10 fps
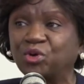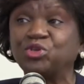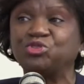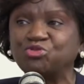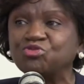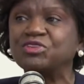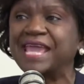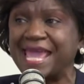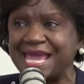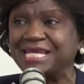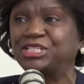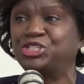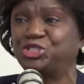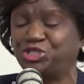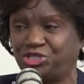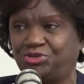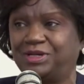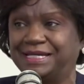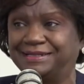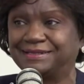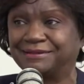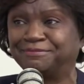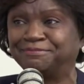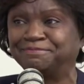you can do it.